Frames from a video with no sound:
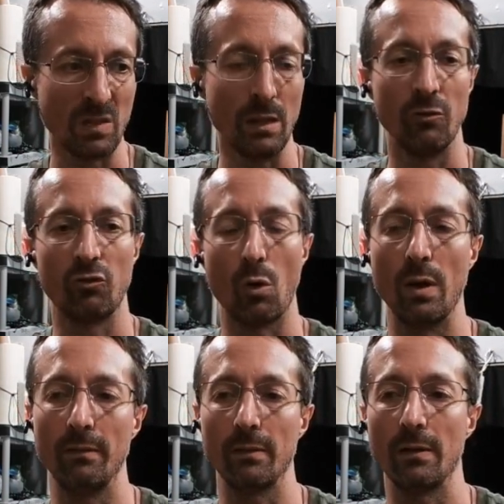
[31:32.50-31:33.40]
So
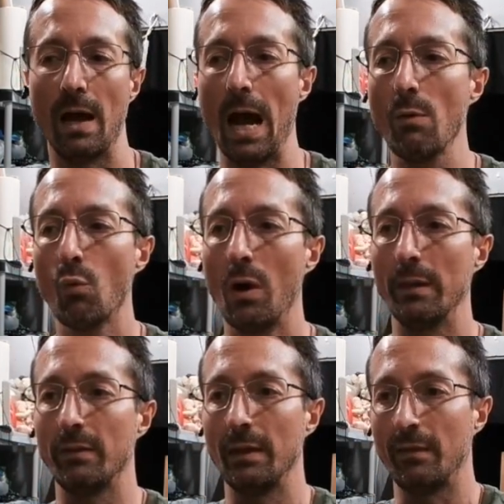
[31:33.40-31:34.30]
I want
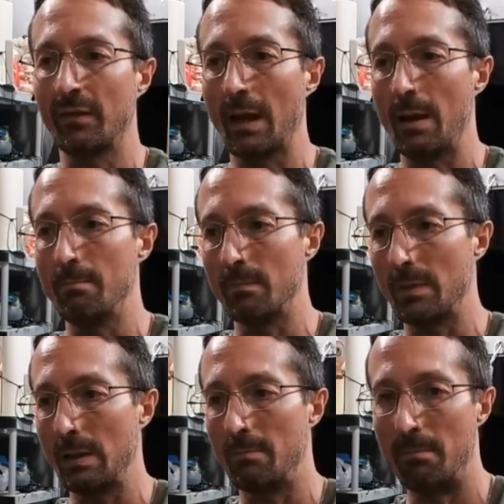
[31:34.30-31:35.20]
this,
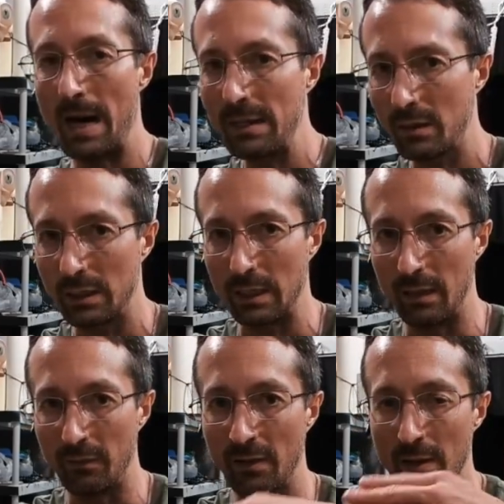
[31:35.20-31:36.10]
my thing
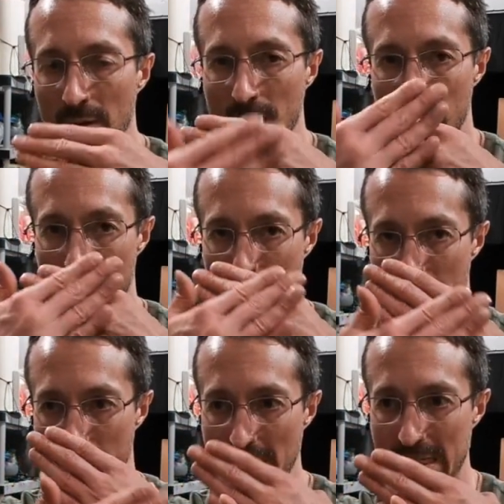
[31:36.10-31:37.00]
is
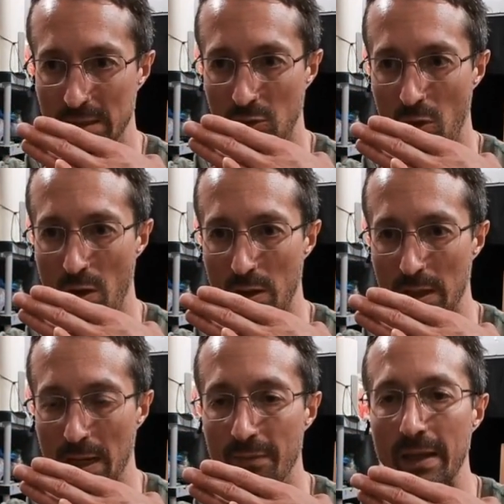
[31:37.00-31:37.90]
make it dark,
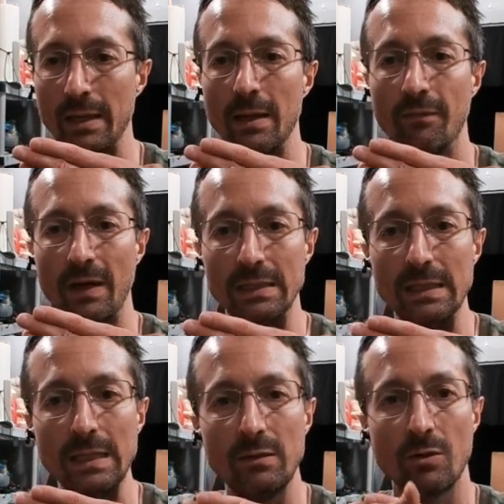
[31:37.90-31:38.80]
and then if I
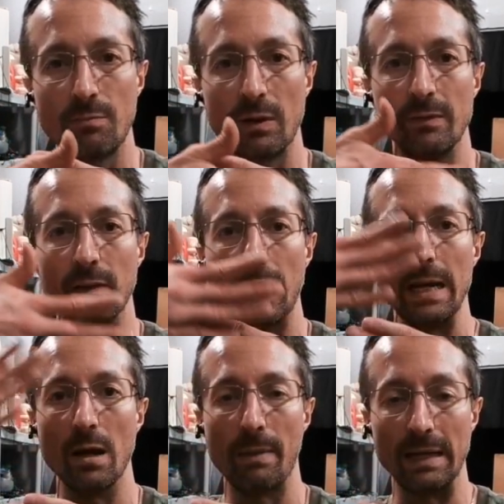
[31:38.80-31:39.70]
need to bring the light
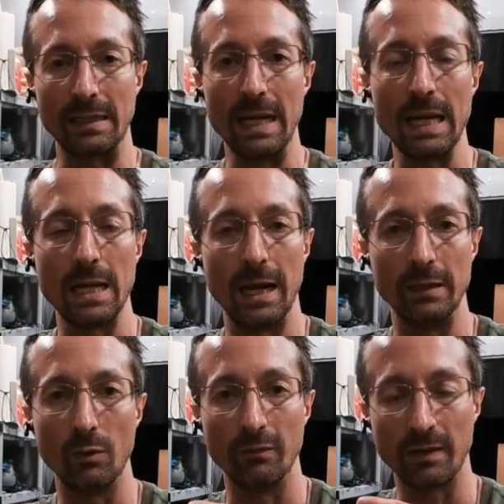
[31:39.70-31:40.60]
up, I can, and I
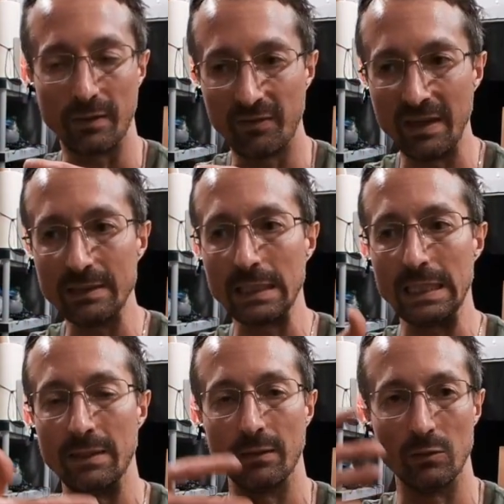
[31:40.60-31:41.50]
do it very thinly
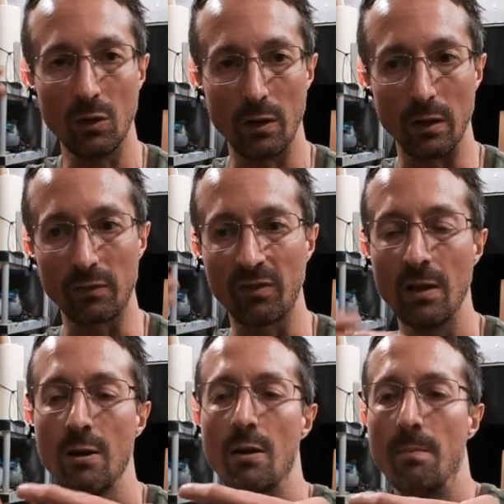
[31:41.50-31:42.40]
in the darks,
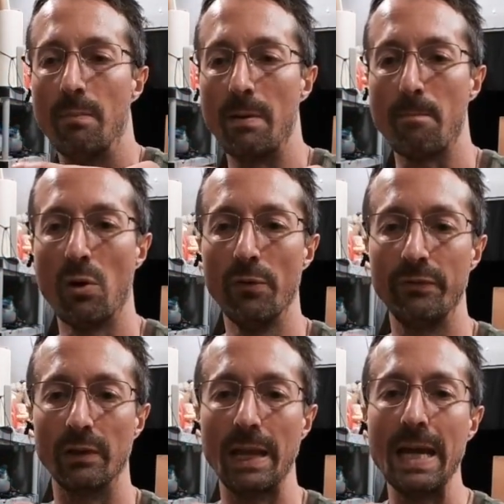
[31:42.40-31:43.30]
but put the
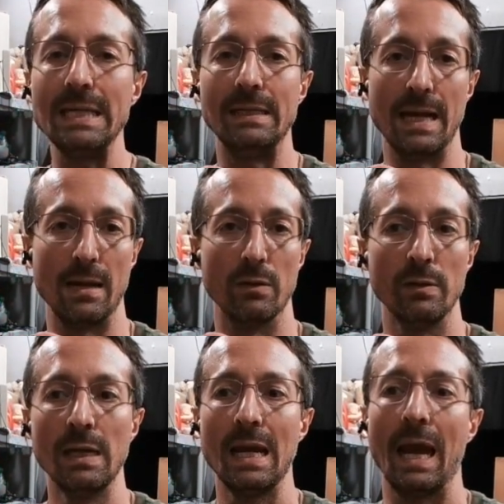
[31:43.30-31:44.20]
light down,
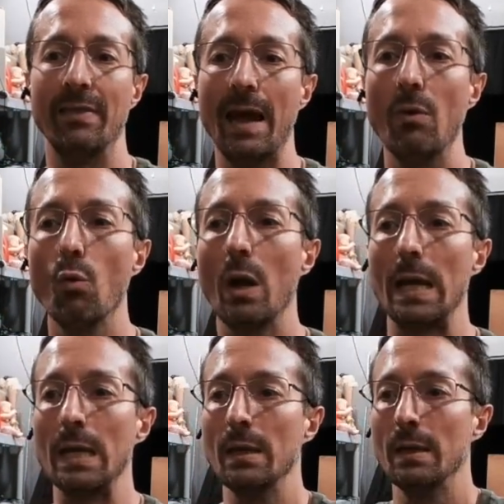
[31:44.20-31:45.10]
and that
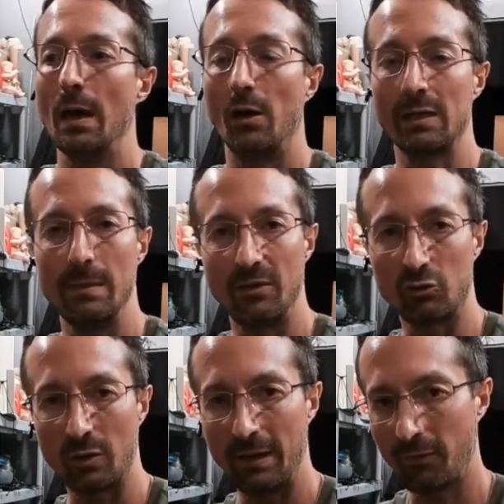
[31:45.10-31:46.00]
way I'll keep the
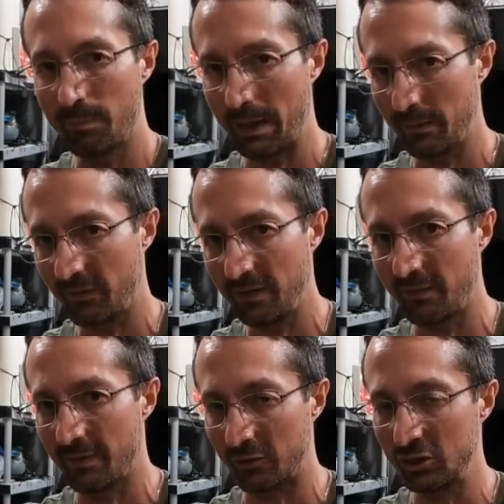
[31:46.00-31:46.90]
transparencies in
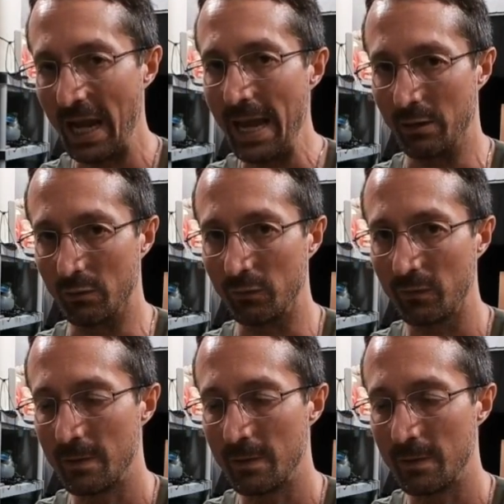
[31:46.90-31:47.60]
the shadows